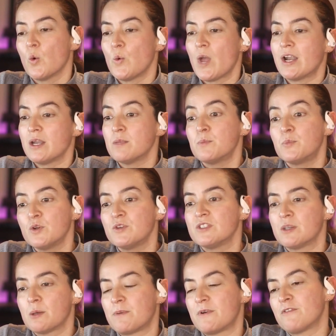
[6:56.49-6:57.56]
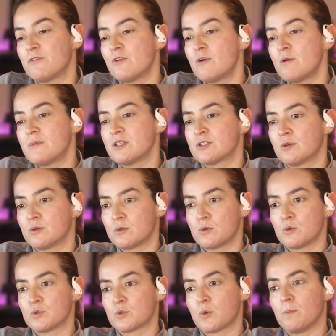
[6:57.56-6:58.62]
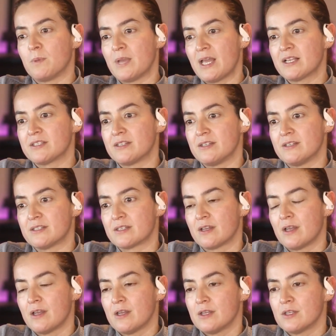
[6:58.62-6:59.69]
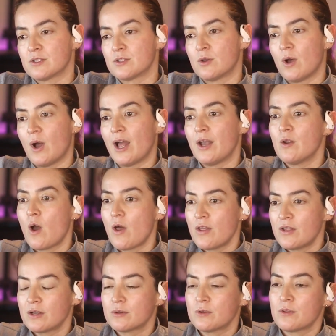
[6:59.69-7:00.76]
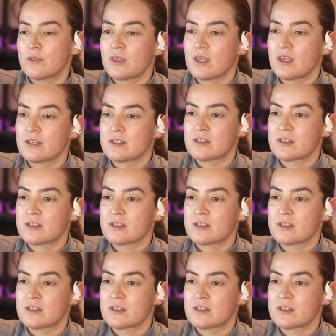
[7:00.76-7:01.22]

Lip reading: we are improving the performance on those complexities. So another good thing